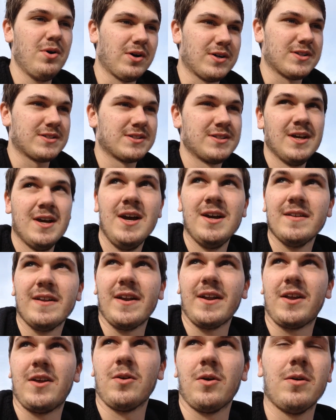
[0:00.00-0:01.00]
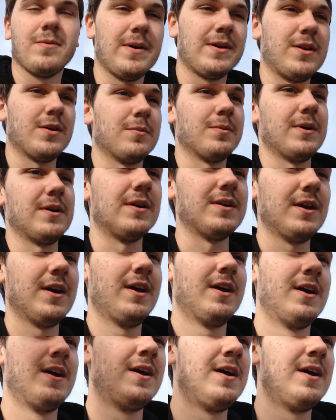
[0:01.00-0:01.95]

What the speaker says: of books that I could already read,